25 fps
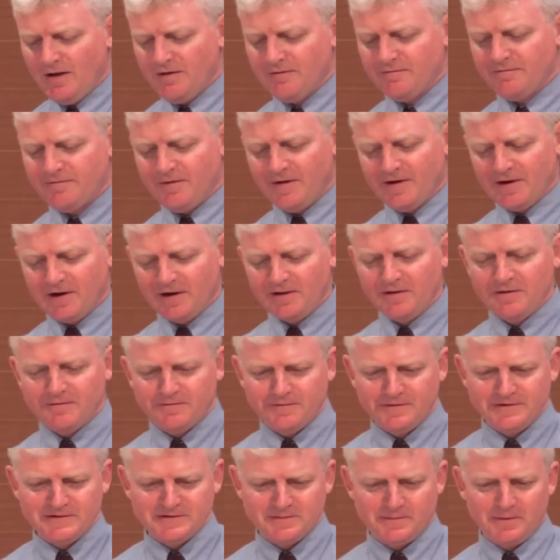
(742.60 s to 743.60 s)
Finally, the
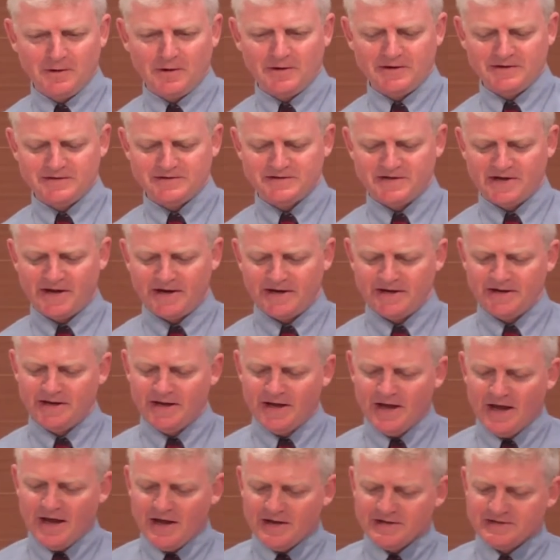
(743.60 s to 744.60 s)
feasibility study.
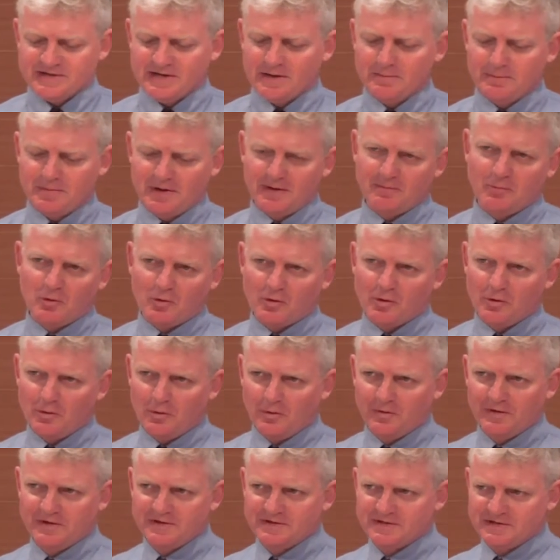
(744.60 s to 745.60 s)
Some people
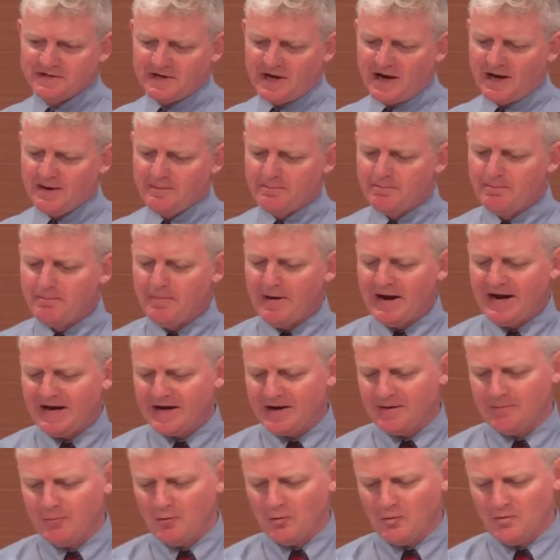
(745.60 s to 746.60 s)
call this a
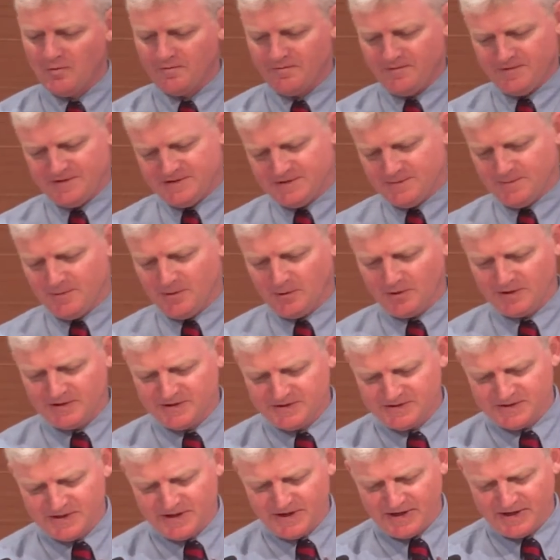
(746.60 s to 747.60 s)
bankable feasibility
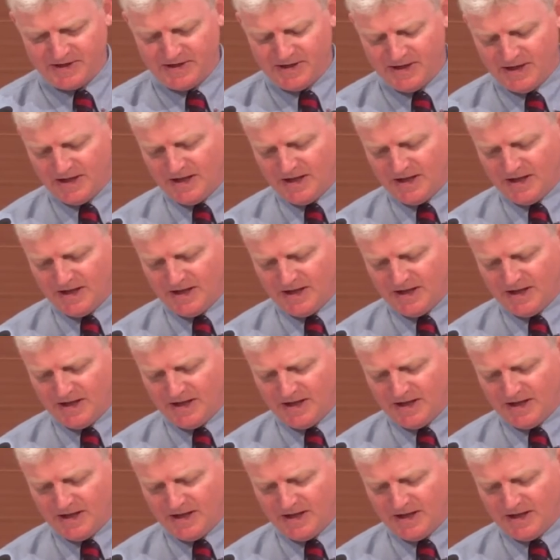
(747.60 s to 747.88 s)
study.